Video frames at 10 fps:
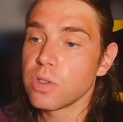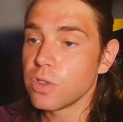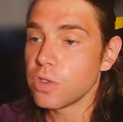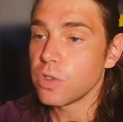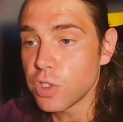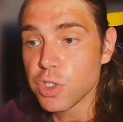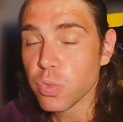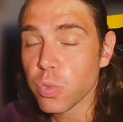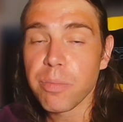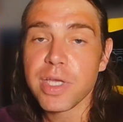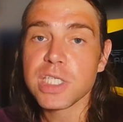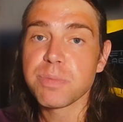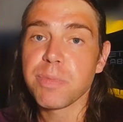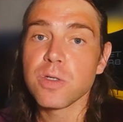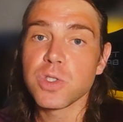You just wouldn't be
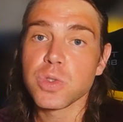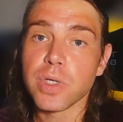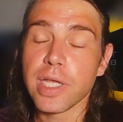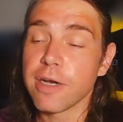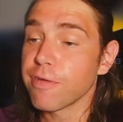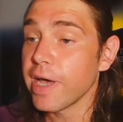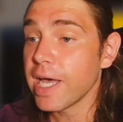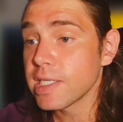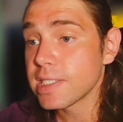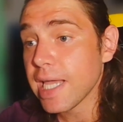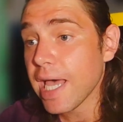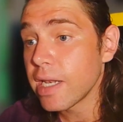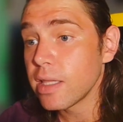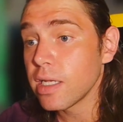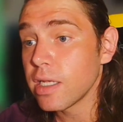exposed to it. And if I had stayed
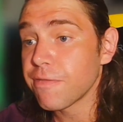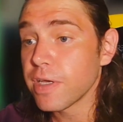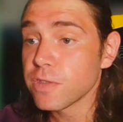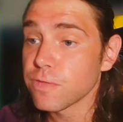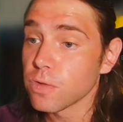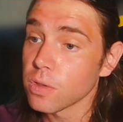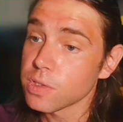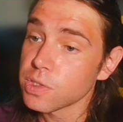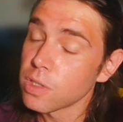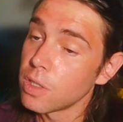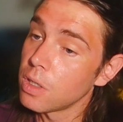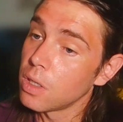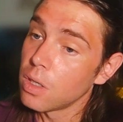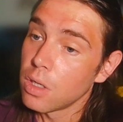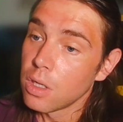in the Defense Force,
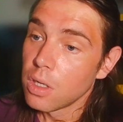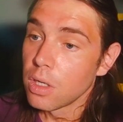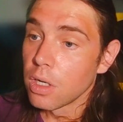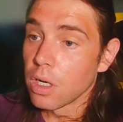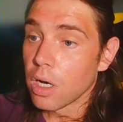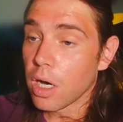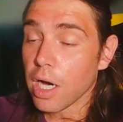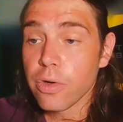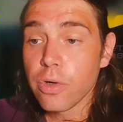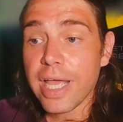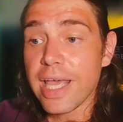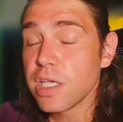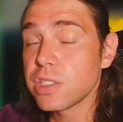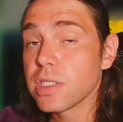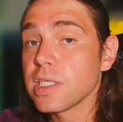I could
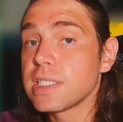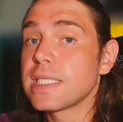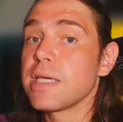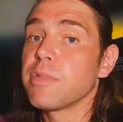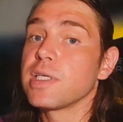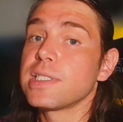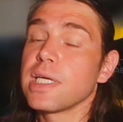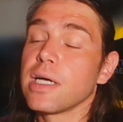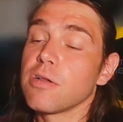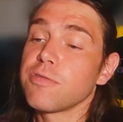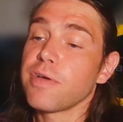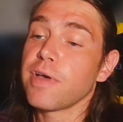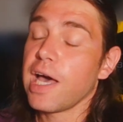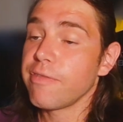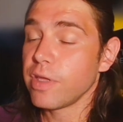easily see myself
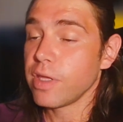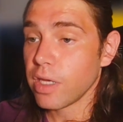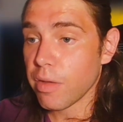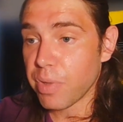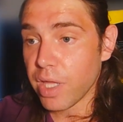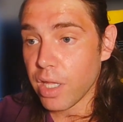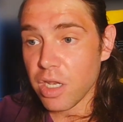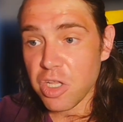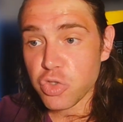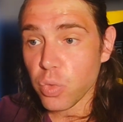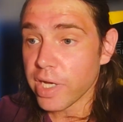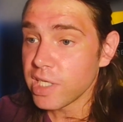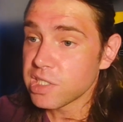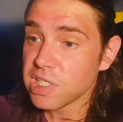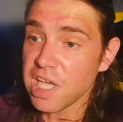having been
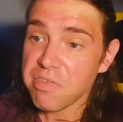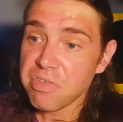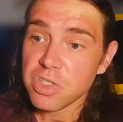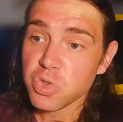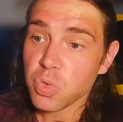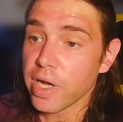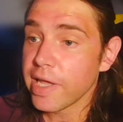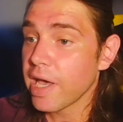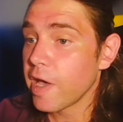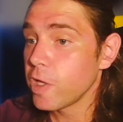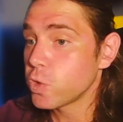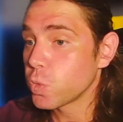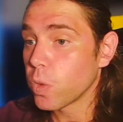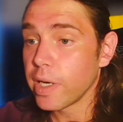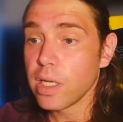27, 28,
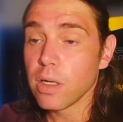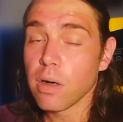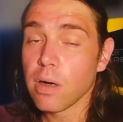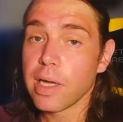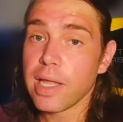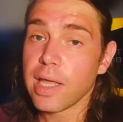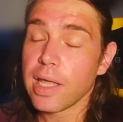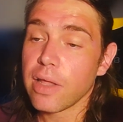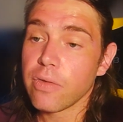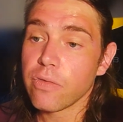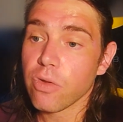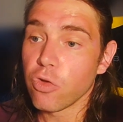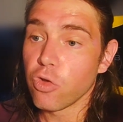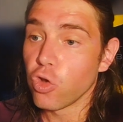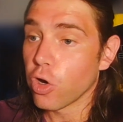29 and
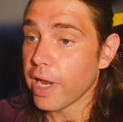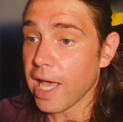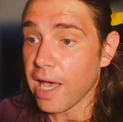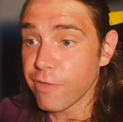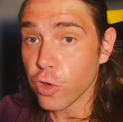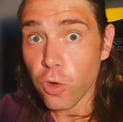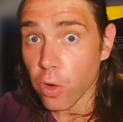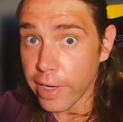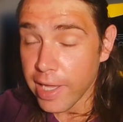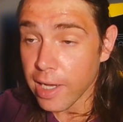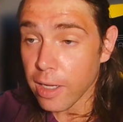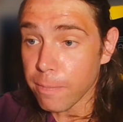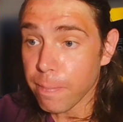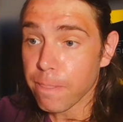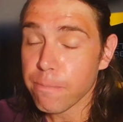not having gone
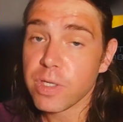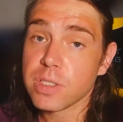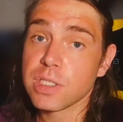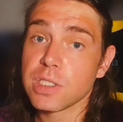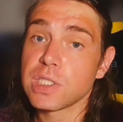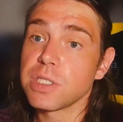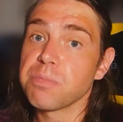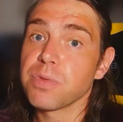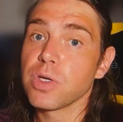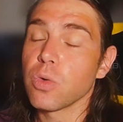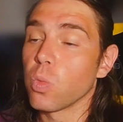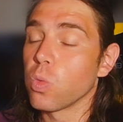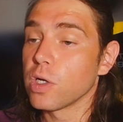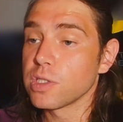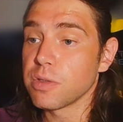out because it simply
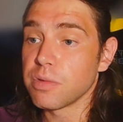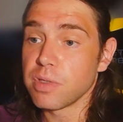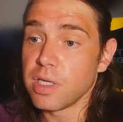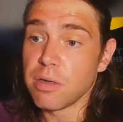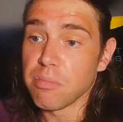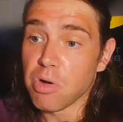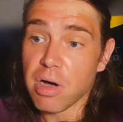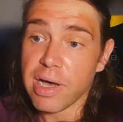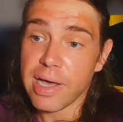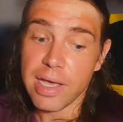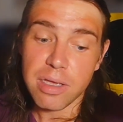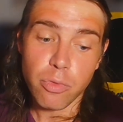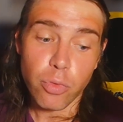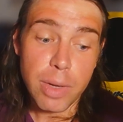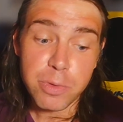wasn't in my
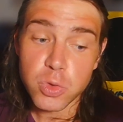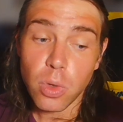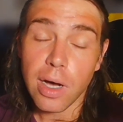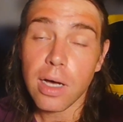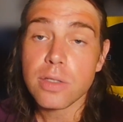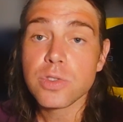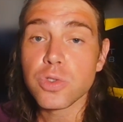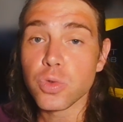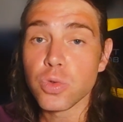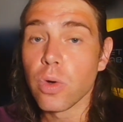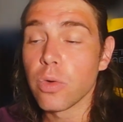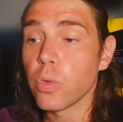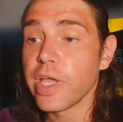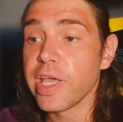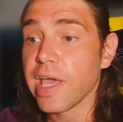repertoire to do on
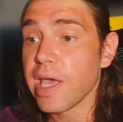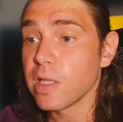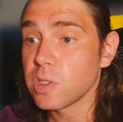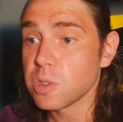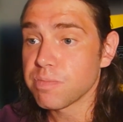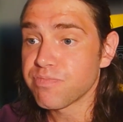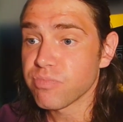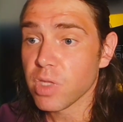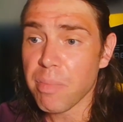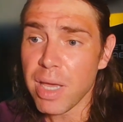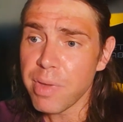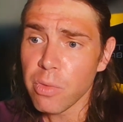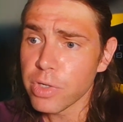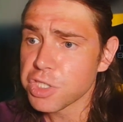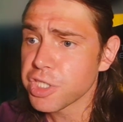weekends. Maybe I
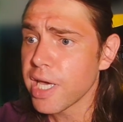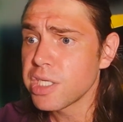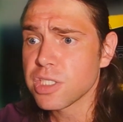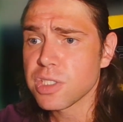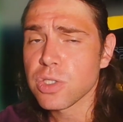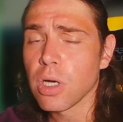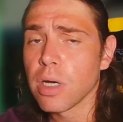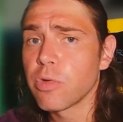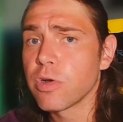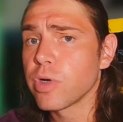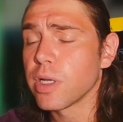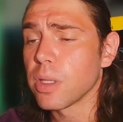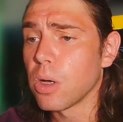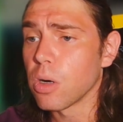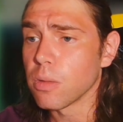would have changed as time would have went
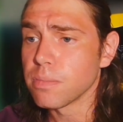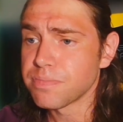along.